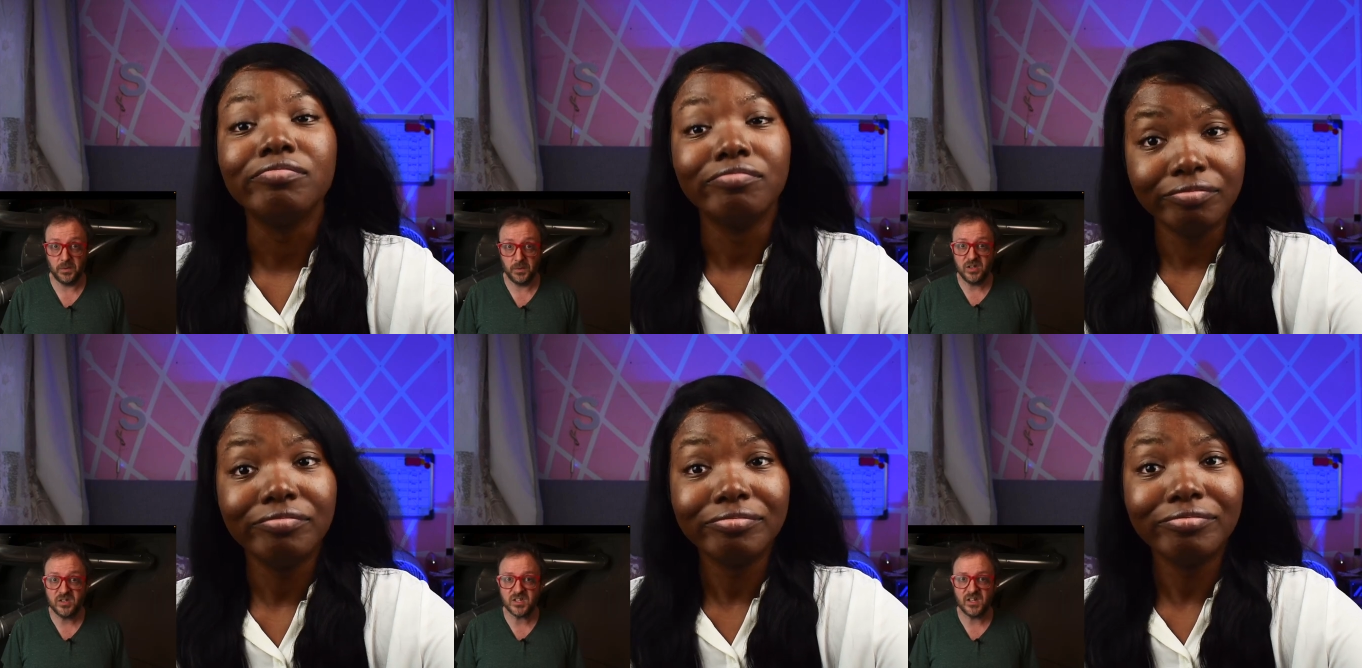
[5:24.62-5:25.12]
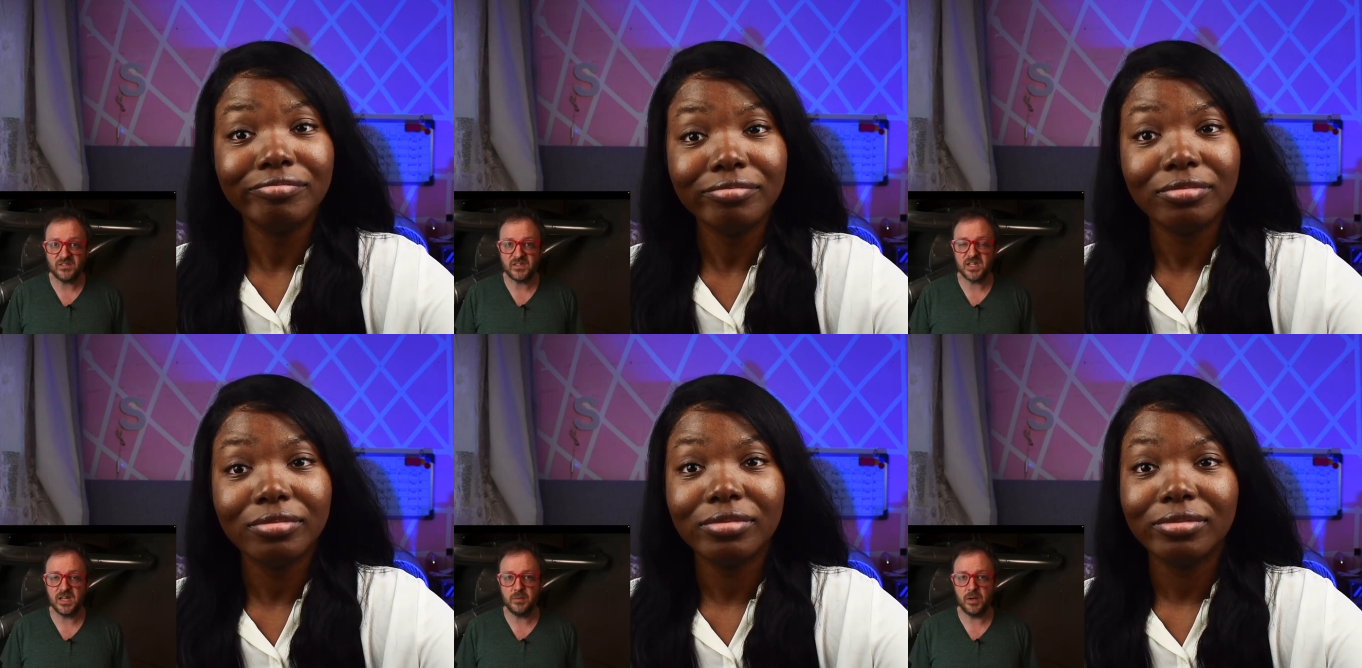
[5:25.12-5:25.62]
Speaker 1: But you're just going to have to
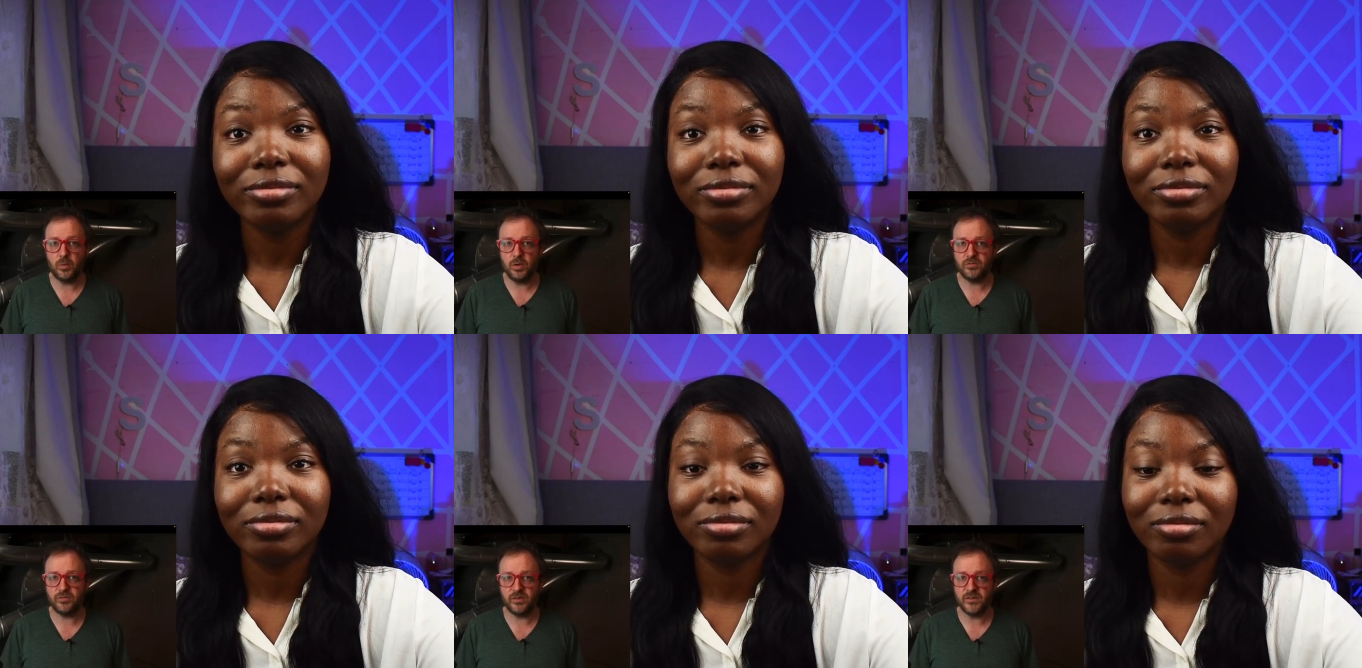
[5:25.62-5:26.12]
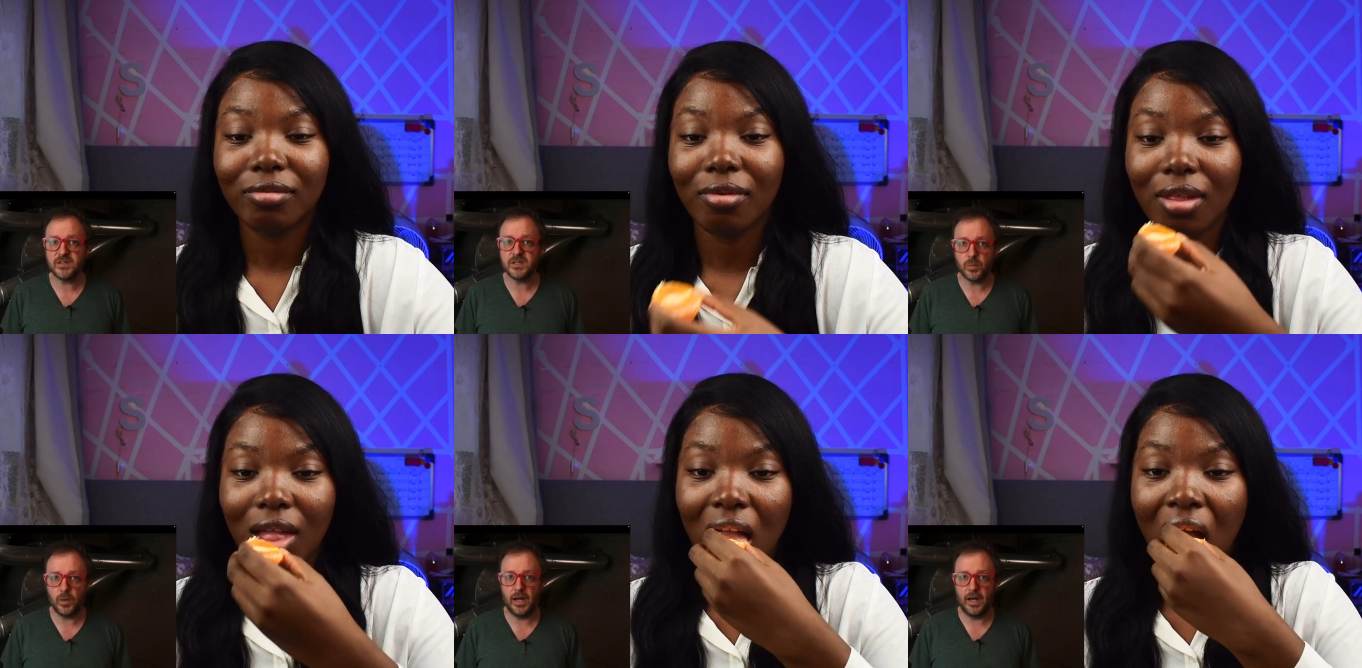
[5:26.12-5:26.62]
take my word for it. This is
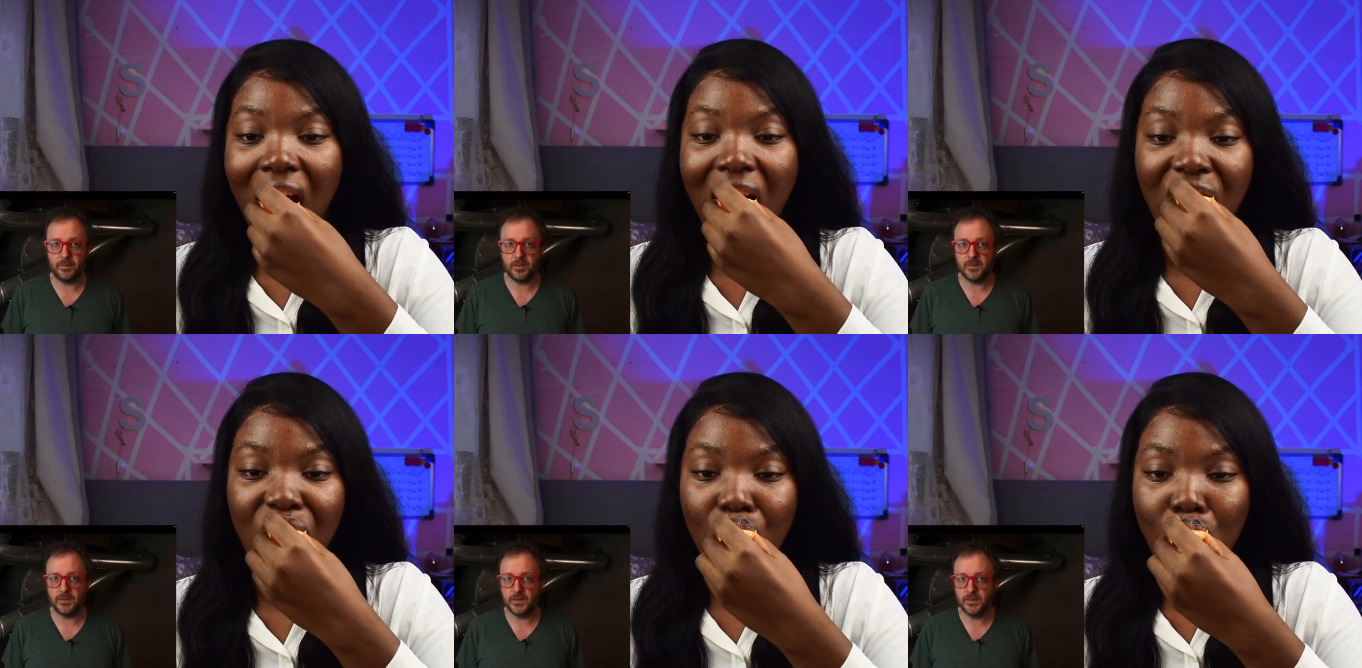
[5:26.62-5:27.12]
what happened.